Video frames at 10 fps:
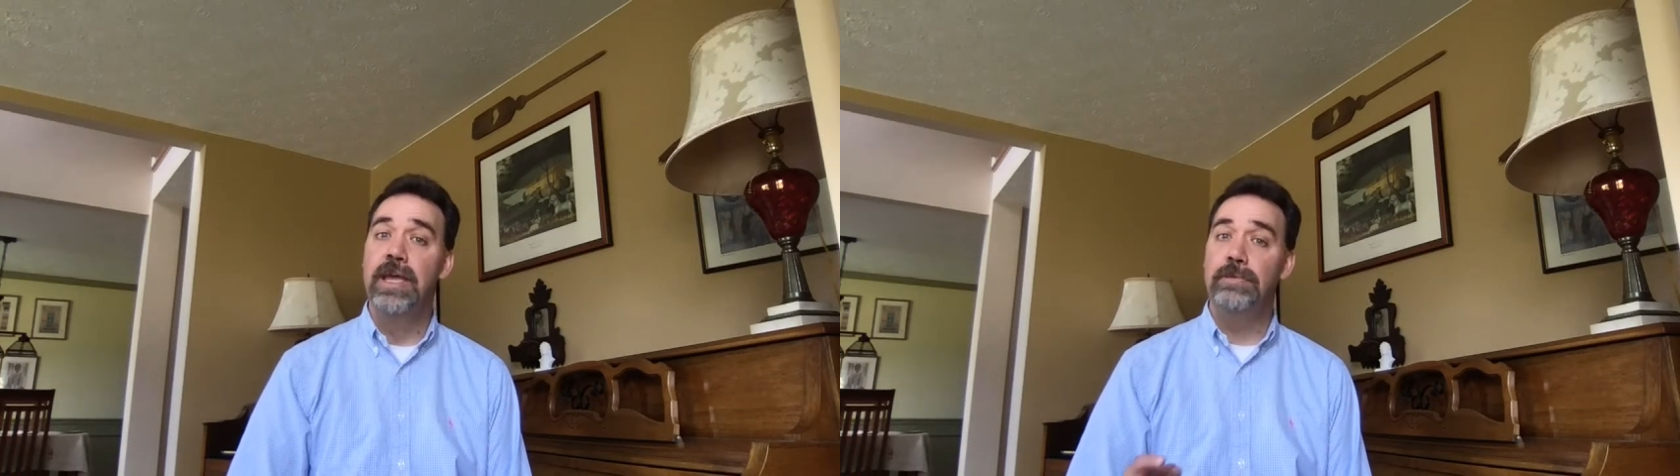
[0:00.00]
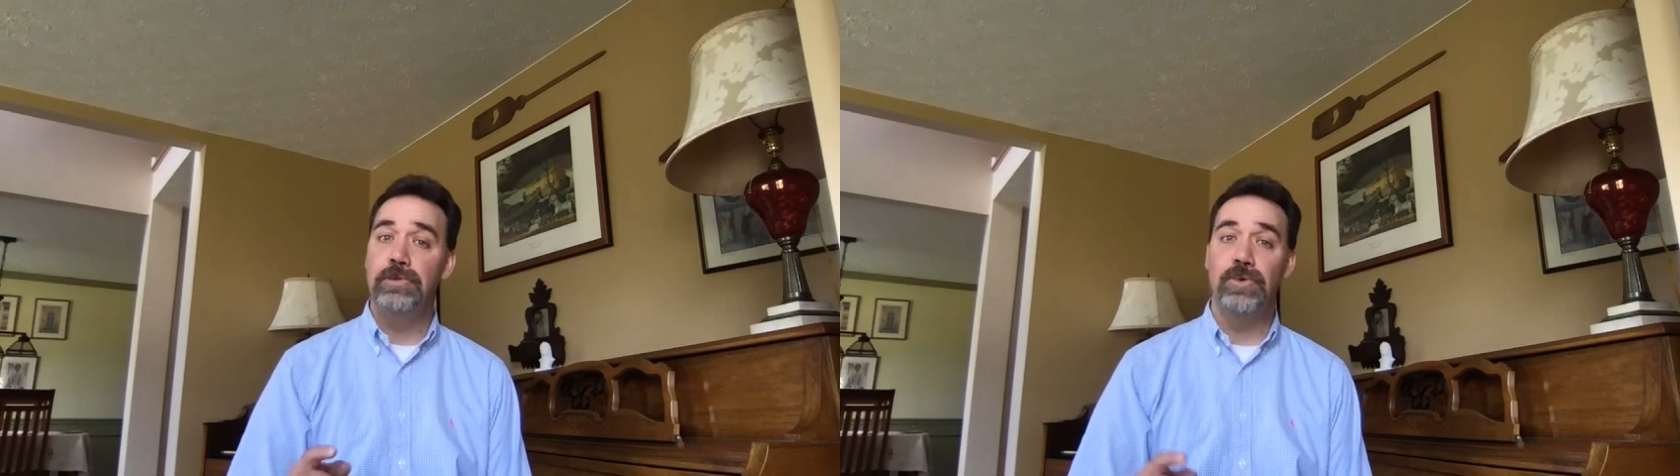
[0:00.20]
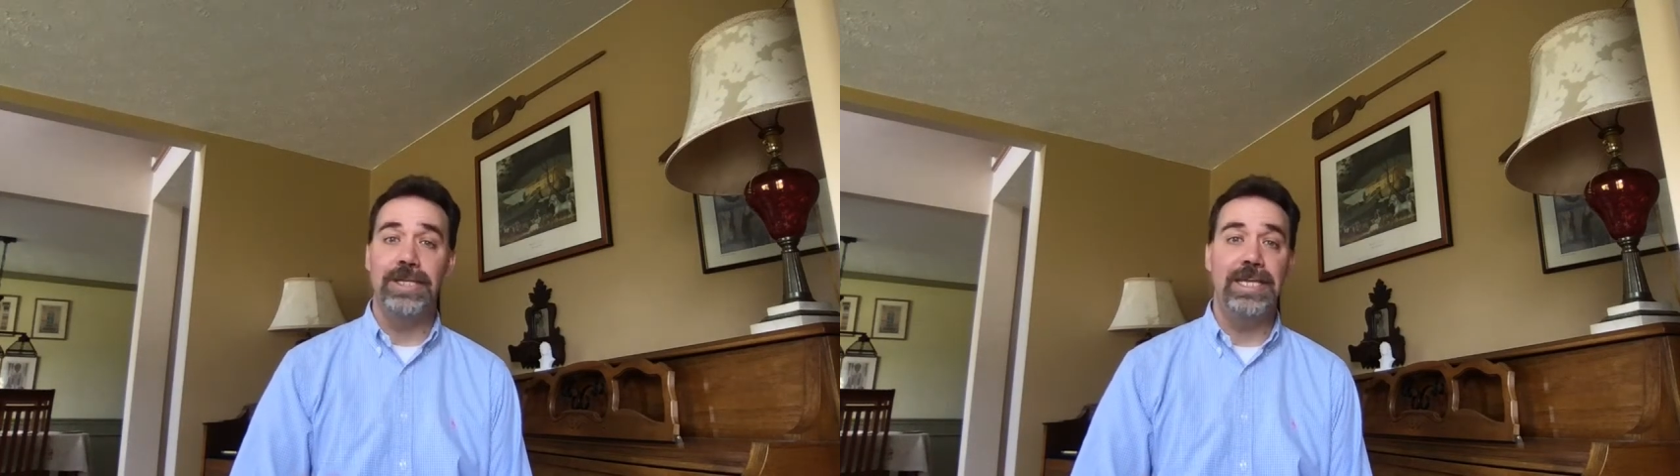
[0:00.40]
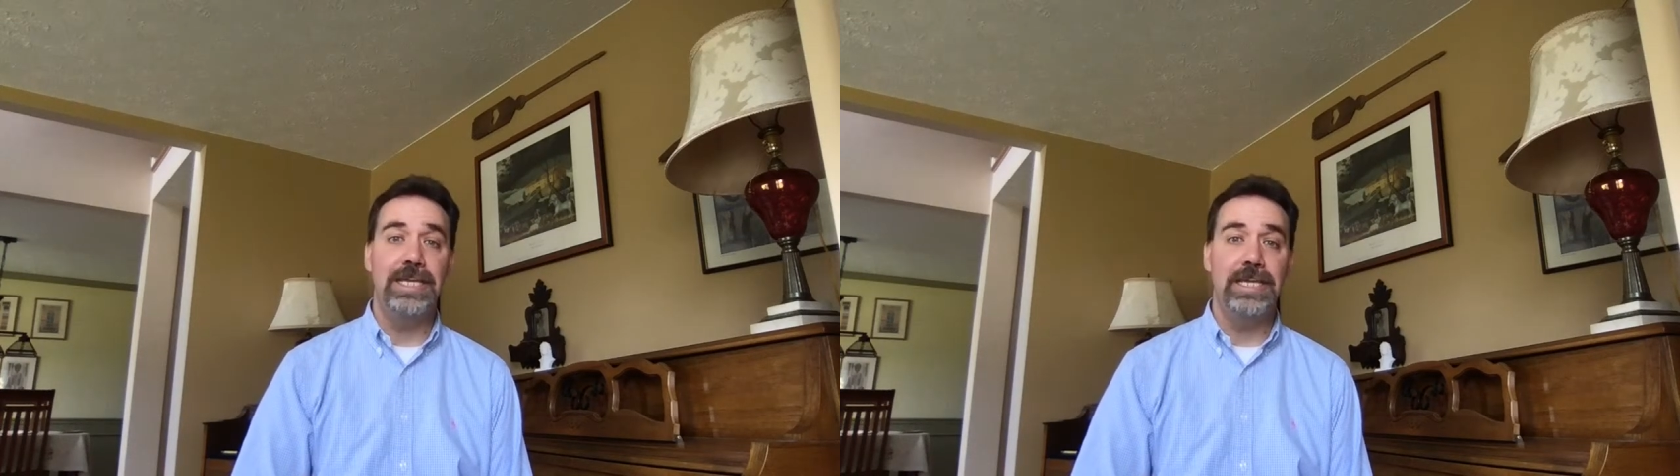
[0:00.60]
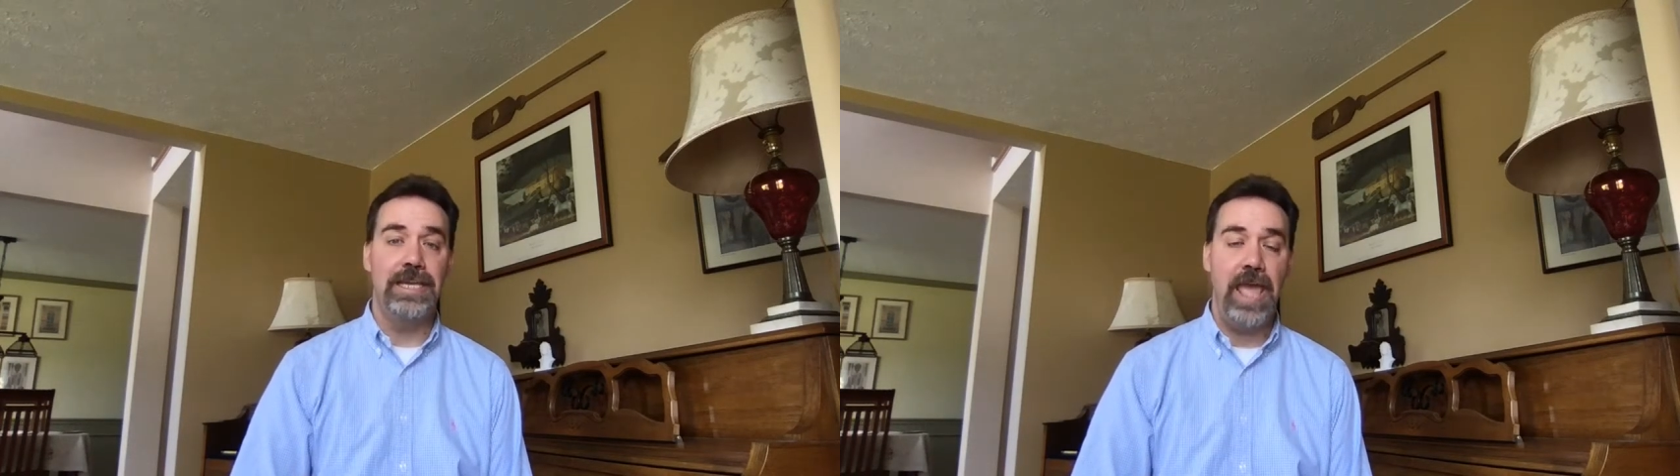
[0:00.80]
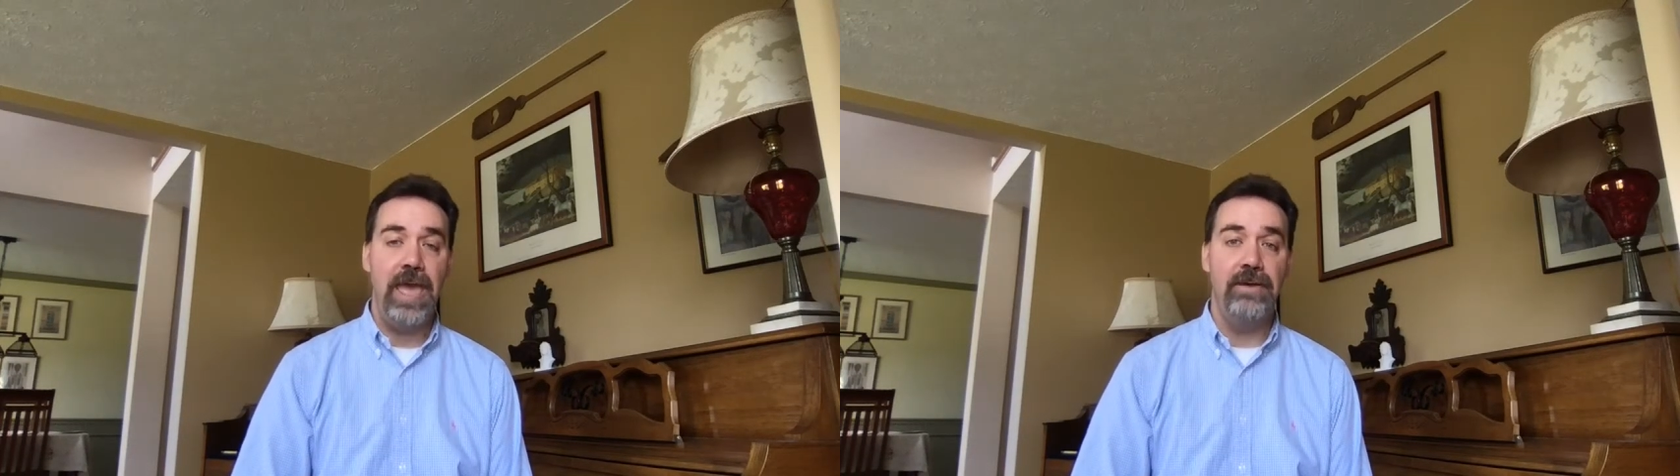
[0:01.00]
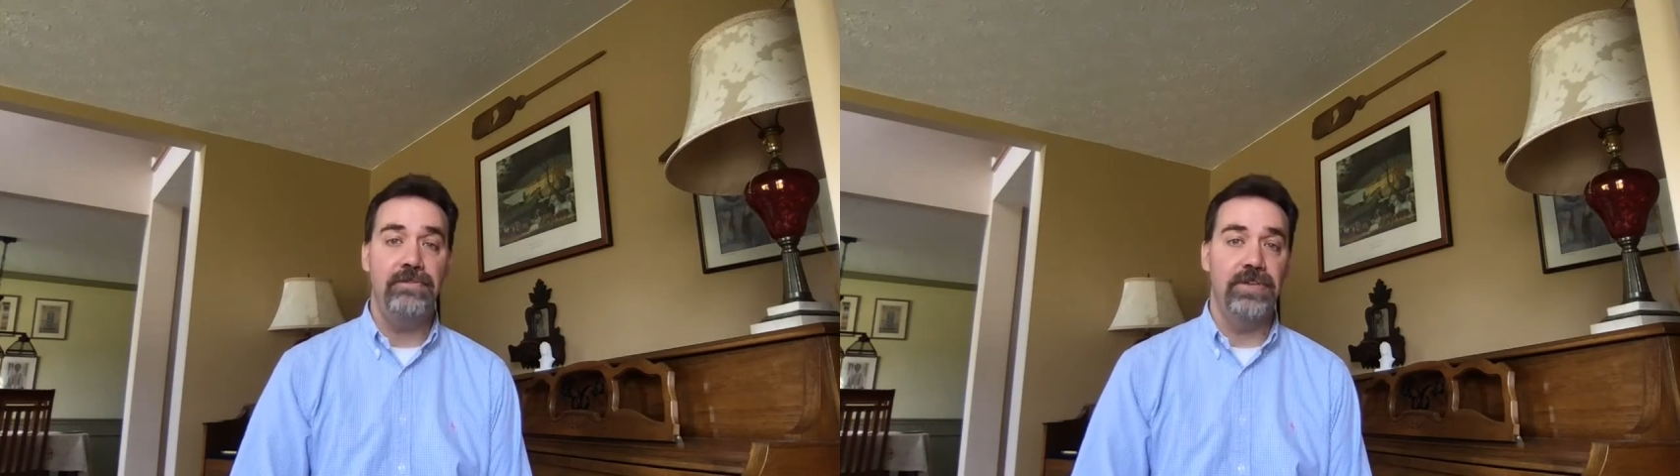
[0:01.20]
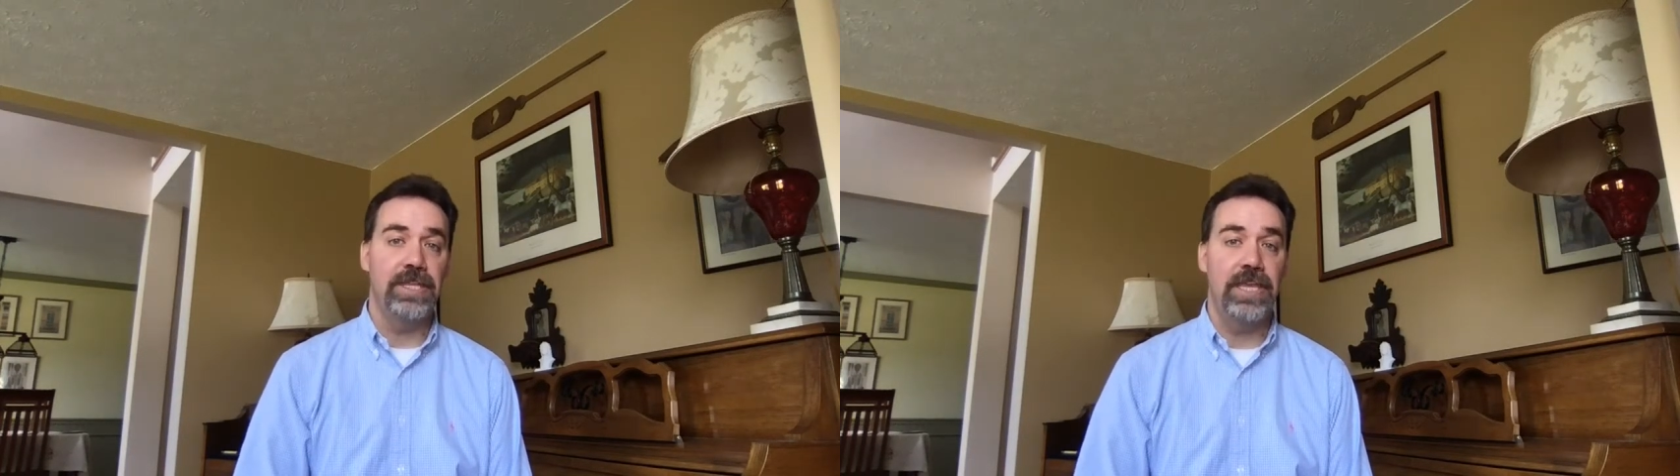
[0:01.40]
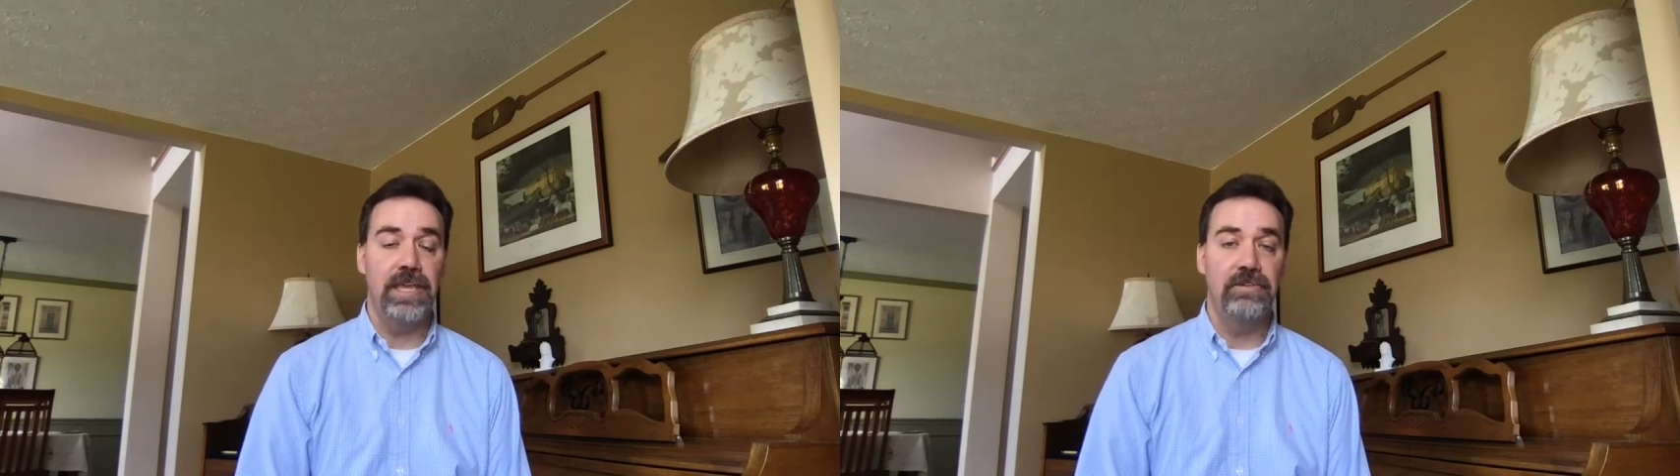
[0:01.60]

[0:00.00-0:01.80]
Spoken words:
between E and F in the key